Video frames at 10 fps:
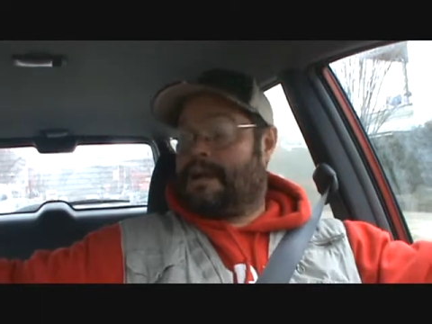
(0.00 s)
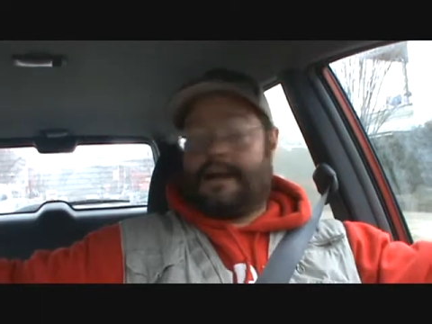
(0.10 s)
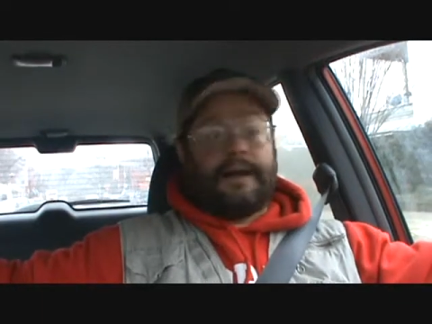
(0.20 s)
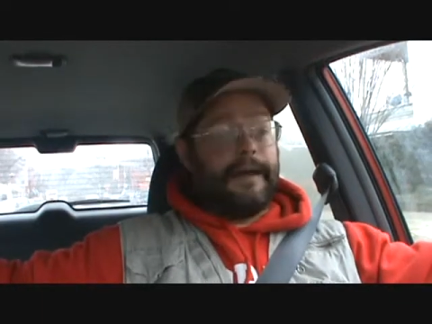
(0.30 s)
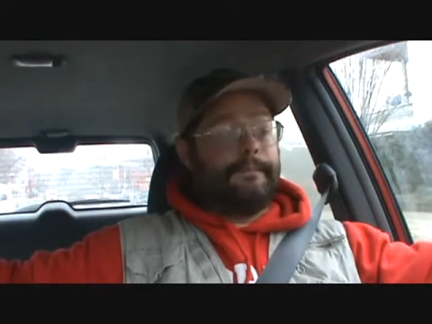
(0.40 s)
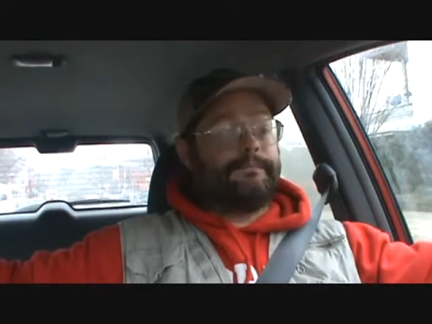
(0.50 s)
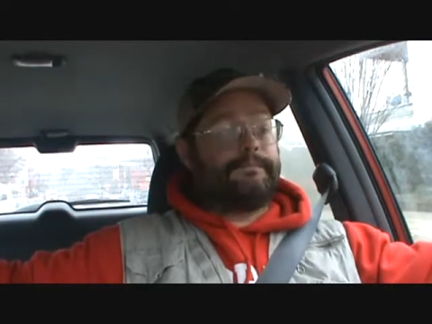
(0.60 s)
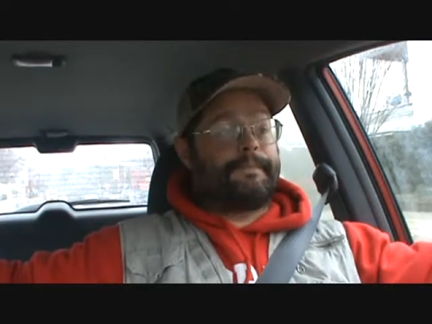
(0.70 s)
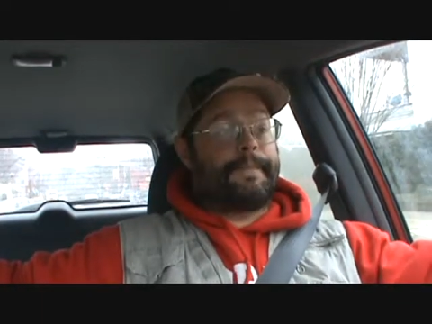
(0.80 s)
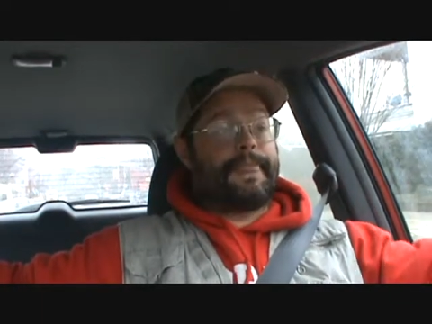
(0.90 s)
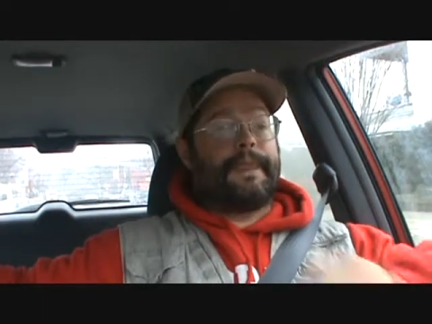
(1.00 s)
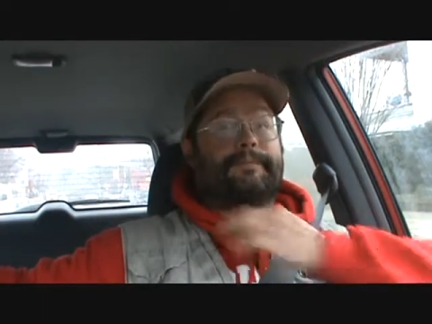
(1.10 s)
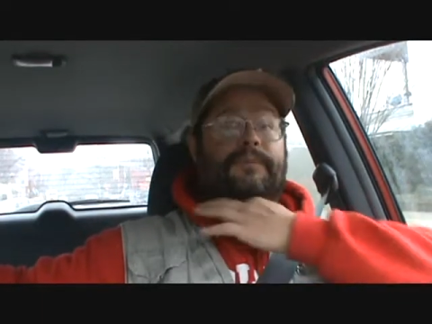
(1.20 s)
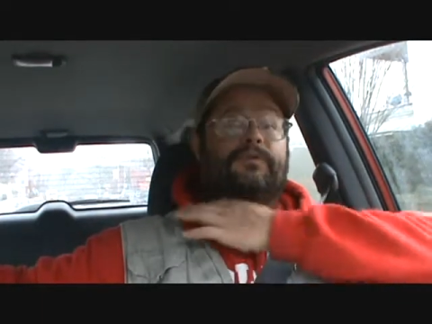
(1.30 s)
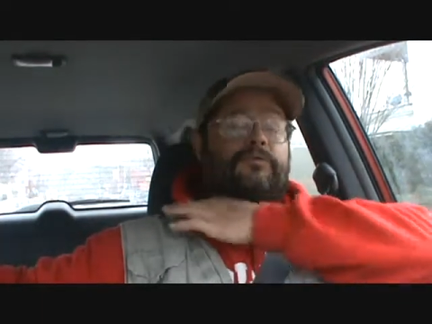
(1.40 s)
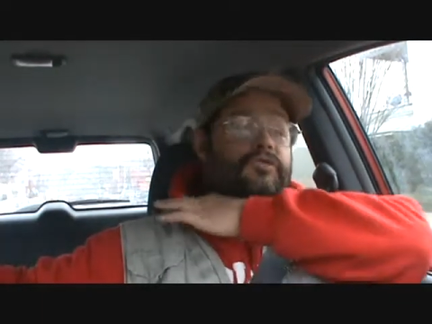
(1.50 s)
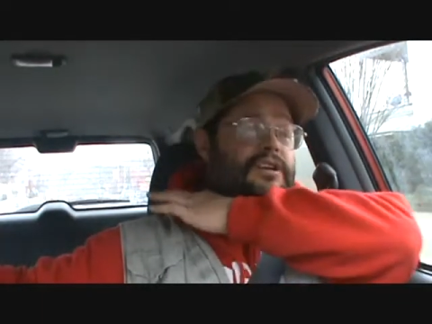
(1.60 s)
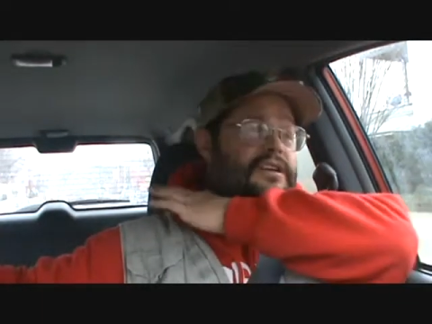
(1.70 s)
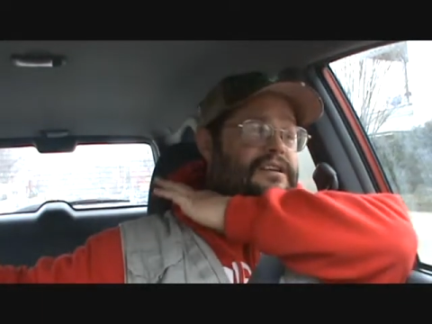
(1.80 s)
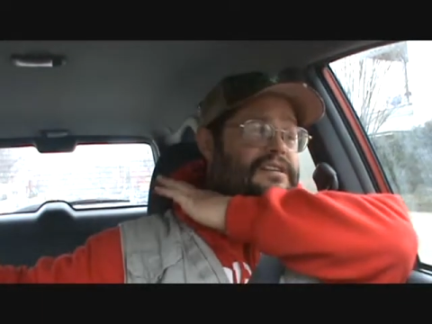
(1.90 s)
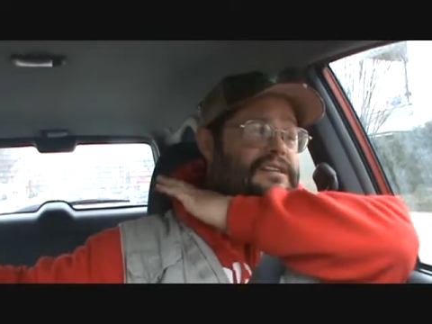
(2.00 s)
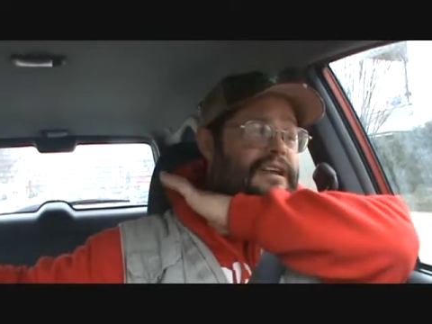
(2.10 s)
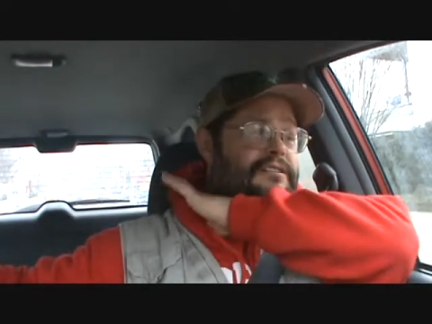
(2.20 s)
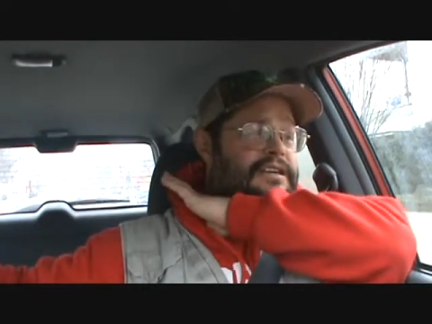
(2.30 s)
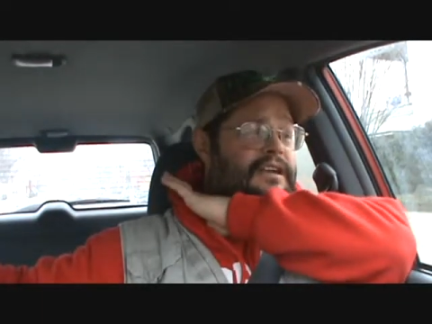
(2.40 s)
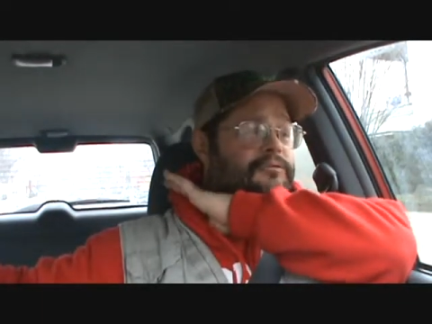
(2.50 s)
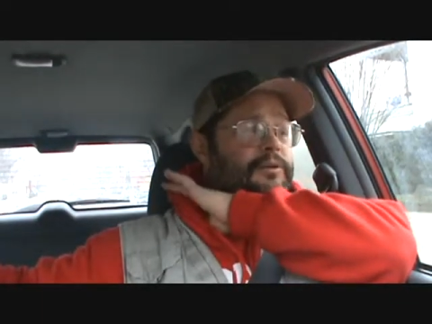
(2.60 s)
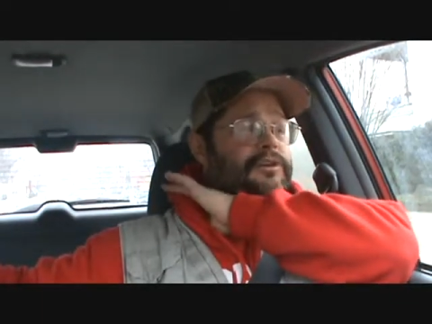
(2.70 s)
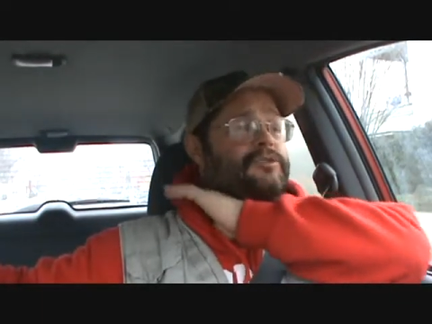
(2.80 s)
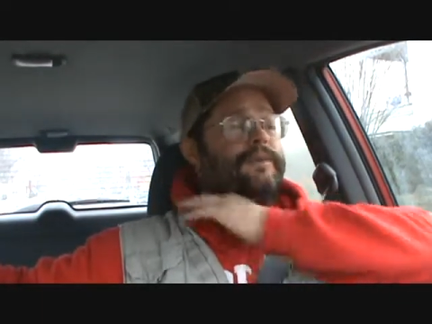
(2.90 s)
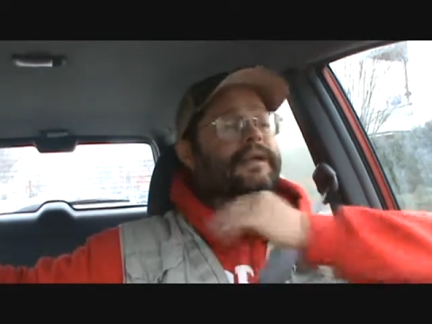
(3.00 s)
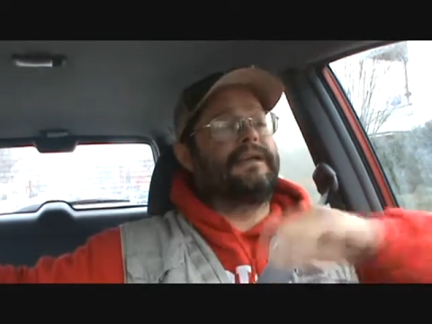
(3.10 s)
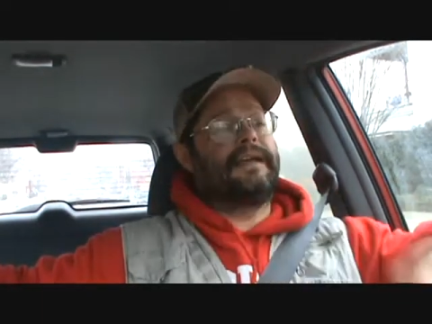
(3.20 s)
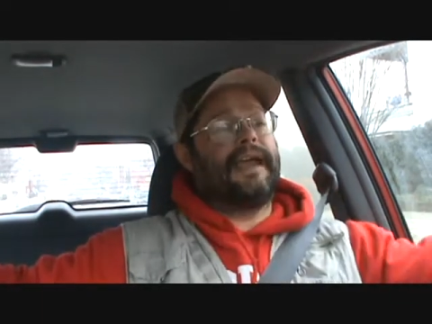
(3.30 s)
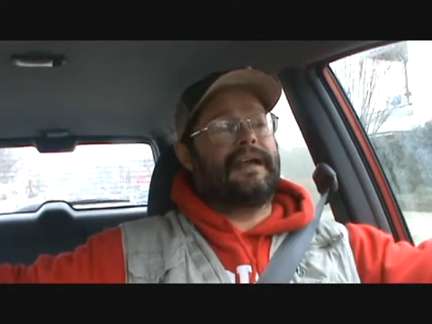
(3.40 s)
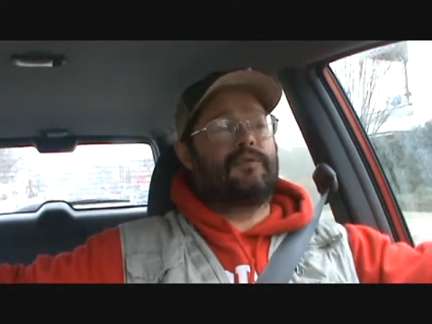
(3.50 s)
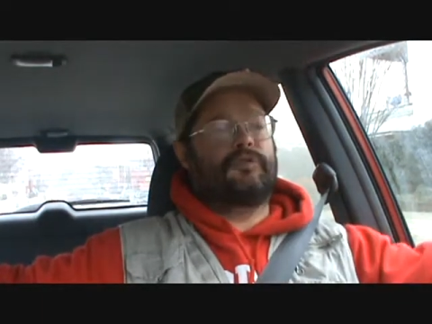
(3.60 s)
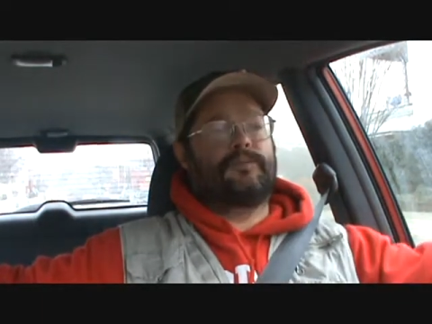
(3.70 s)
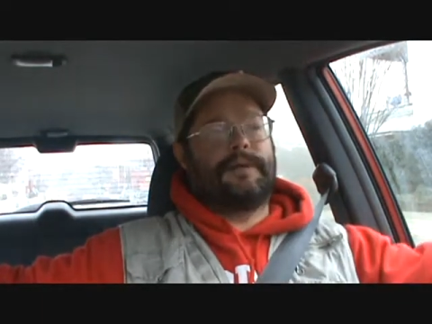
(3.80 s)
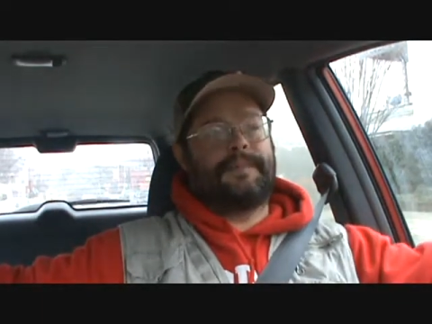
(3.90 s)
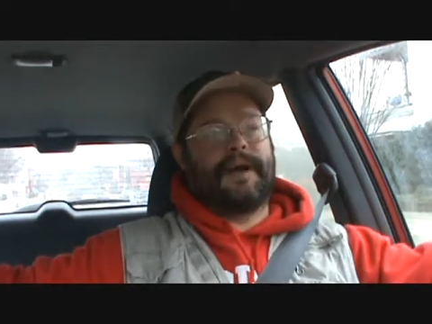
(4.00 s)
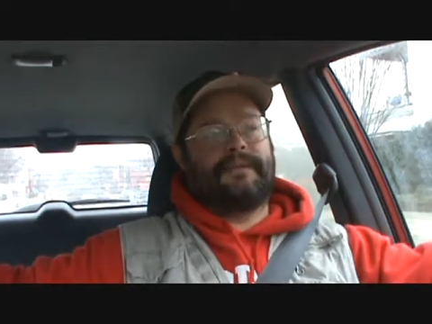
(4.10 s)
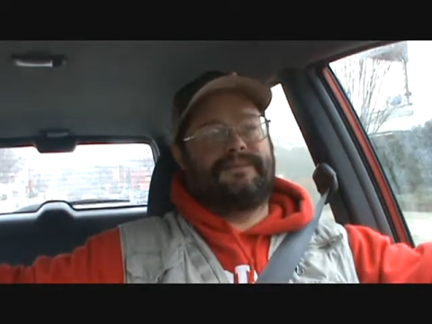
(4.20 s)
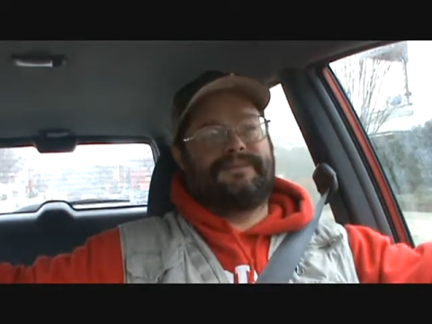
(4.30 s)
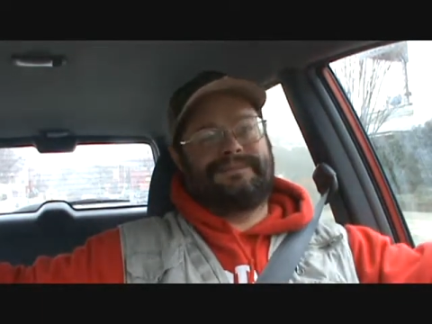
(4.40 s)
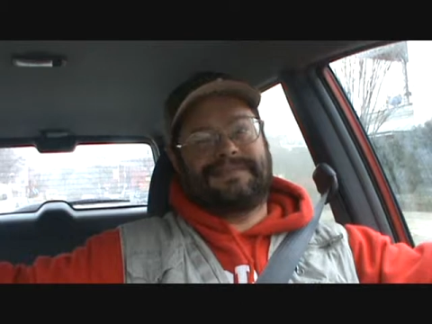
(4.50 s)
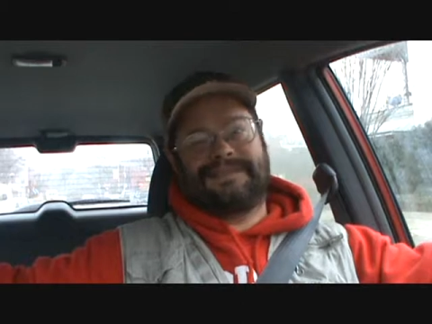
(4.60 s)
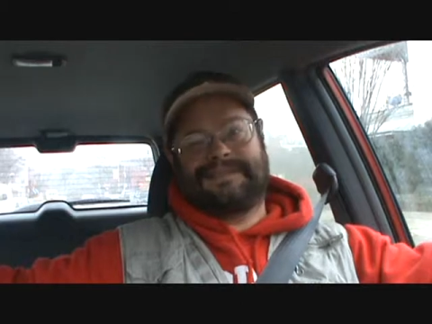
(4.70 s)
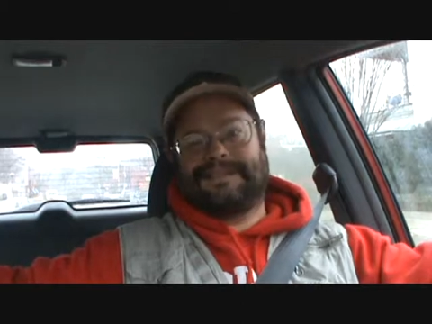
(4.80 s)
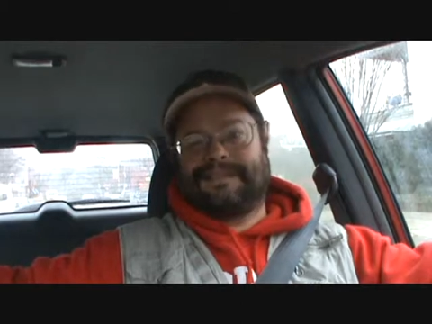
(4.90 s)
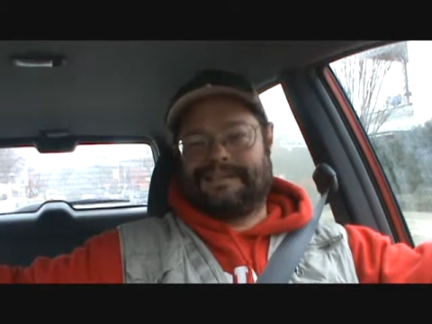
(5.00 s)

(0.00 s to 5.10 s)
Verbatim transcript: Um, just outside Richmond, Indiana, which will be about eh,